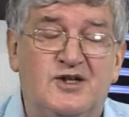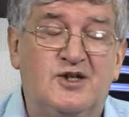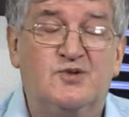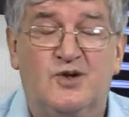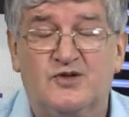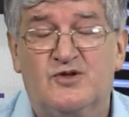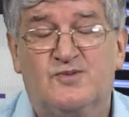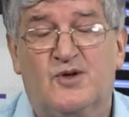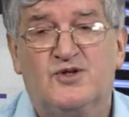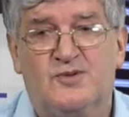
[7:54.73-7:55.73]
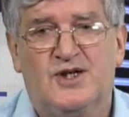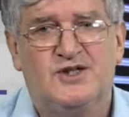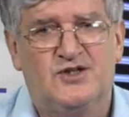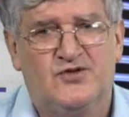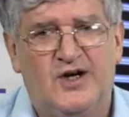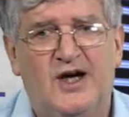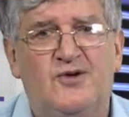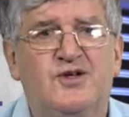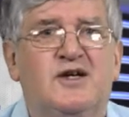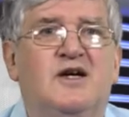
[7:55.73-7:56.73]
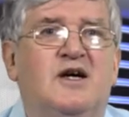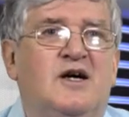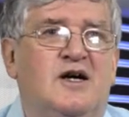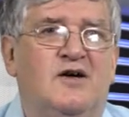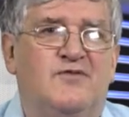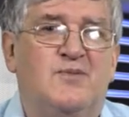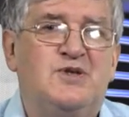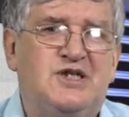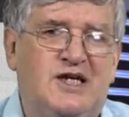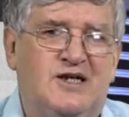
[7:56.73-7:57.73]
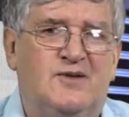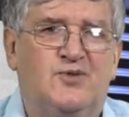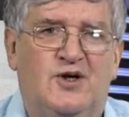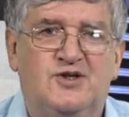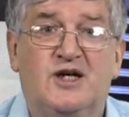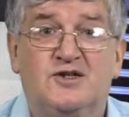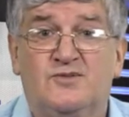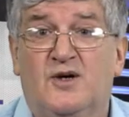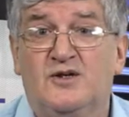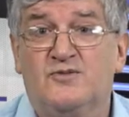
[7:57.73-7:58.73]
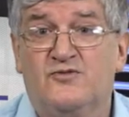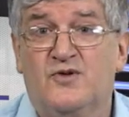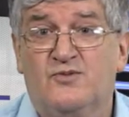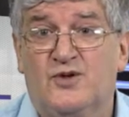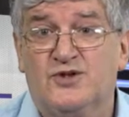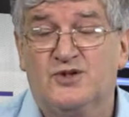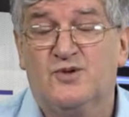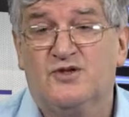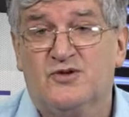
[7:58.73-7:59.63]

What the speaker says: to switch responsibilities around, and for particular projects you might want to switch